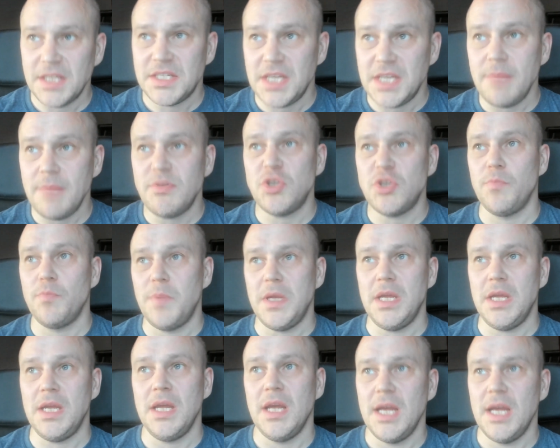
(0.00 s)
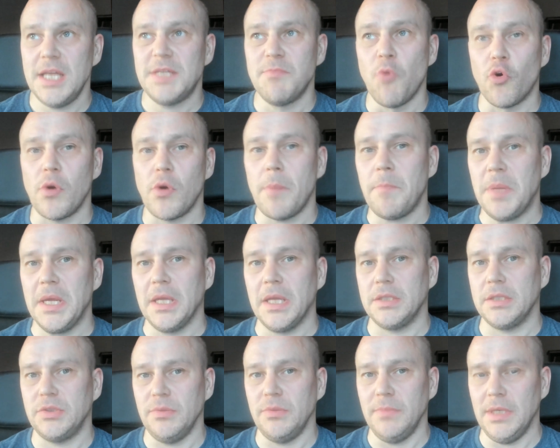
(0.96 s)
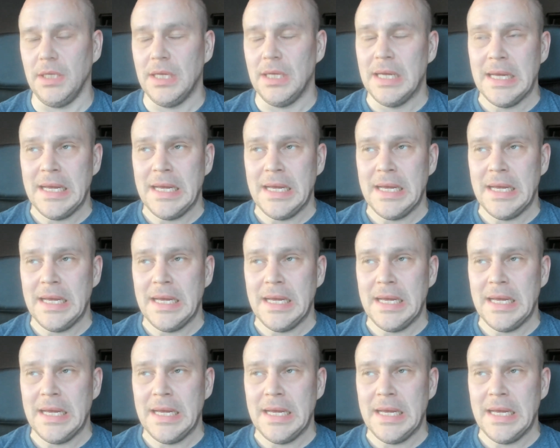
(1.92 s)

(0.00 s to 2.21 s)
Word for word: seems to be, it's more appealing to me.